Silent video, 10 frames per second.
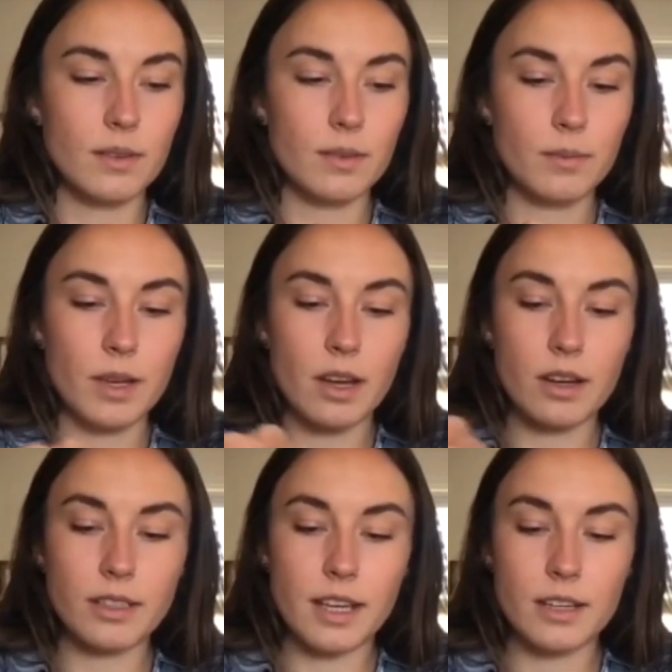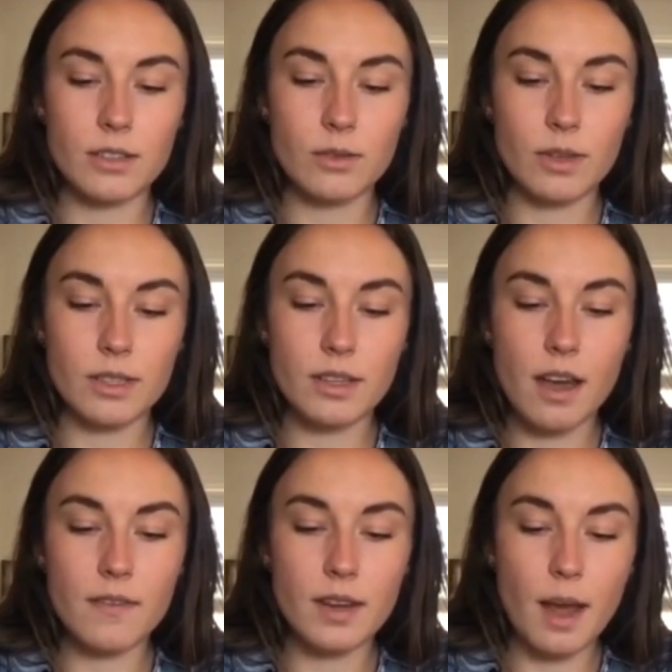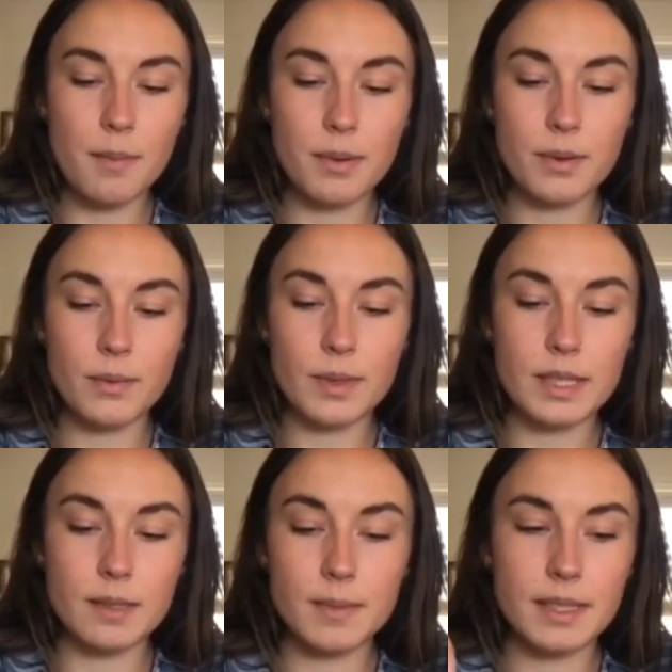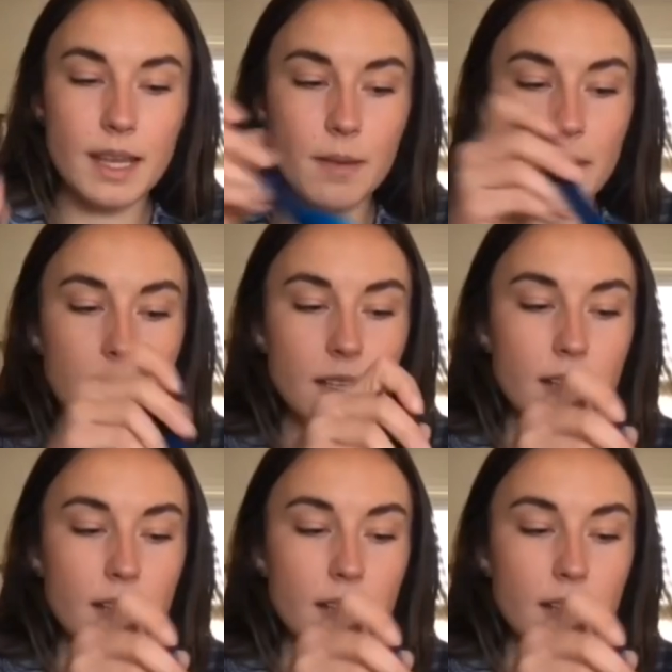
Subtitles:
We got our dinosaurs covered up with some sediment,